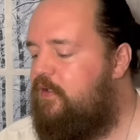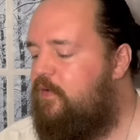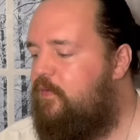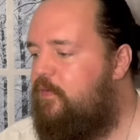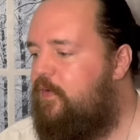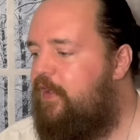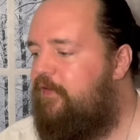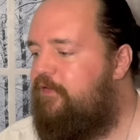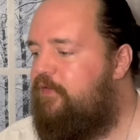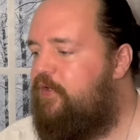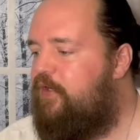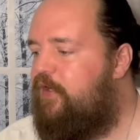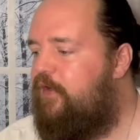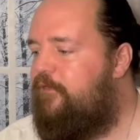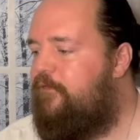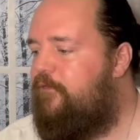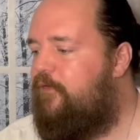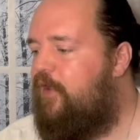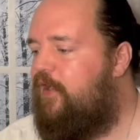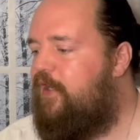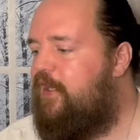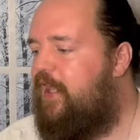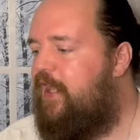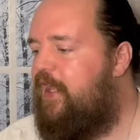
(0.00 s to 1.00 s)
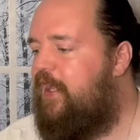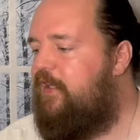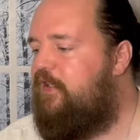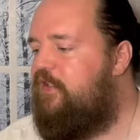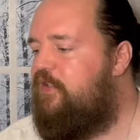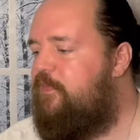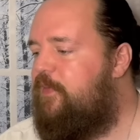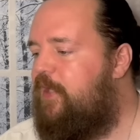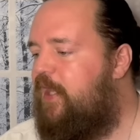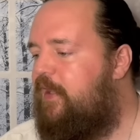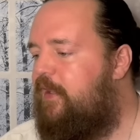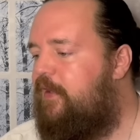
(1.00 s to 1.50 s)
We have a good friend, the
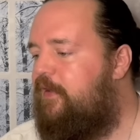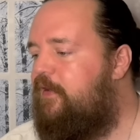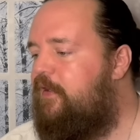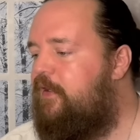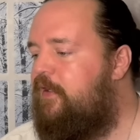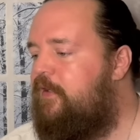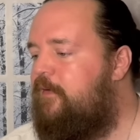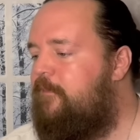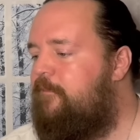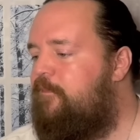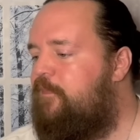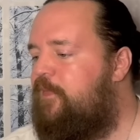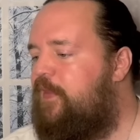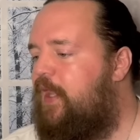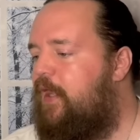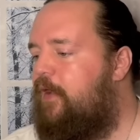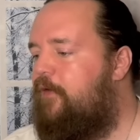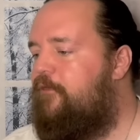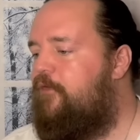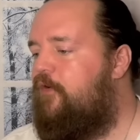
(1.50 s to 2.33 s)
hanged man. Now,